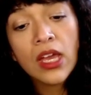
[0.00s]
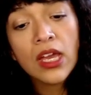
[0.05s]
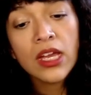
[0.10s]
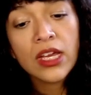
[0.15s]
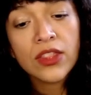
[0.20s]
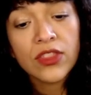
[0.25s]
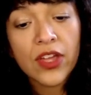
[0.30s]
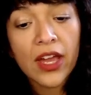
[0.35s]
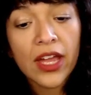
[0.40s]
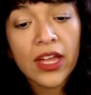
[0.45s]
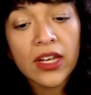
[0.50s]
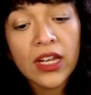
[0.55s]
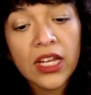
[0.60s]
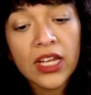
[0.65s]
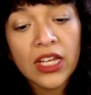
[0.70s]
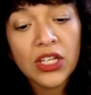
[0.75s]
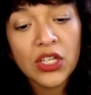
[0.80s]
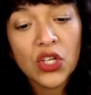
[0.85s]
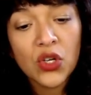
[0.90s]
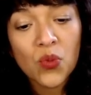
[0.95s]
Then
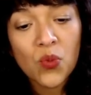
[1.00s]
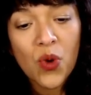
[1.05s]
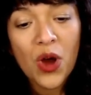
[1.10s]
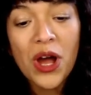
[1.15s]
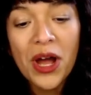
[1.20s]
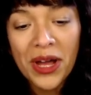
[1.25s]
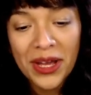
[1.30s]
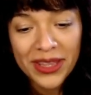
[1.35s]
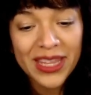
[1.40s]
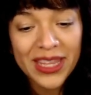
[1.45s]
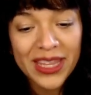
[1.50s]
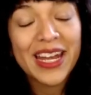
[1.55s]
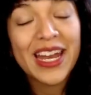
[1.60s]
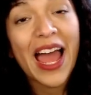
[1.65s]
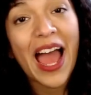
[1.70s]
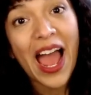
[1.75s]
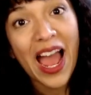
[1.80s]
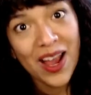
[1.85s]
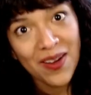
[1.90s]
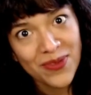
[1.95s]

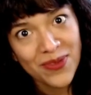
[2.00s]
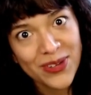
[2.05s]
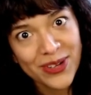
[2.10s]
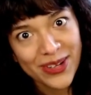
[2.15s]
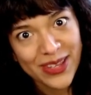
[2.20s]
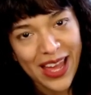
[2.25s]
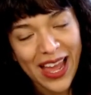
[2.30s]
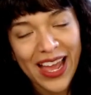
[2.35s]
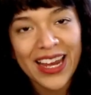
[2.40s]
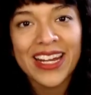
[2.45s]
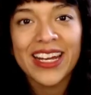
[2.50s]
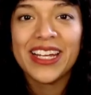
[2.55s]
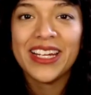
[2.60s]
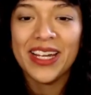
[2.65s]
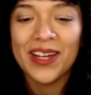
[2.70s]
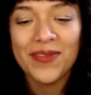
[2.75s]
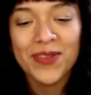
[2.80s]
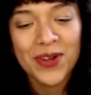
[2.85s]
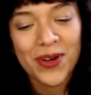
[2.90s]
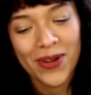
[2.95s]

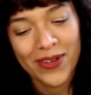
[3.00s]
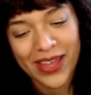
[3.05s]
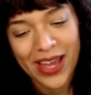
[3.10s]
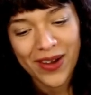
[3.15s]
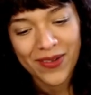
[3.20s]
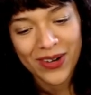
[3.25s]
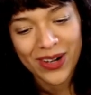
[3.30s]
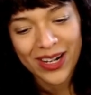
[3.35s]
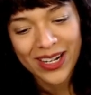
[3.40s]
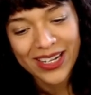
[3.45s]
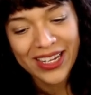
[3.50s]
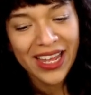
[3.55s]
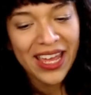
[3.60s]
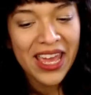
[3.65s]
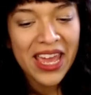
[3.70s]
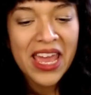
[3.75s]
after all that work,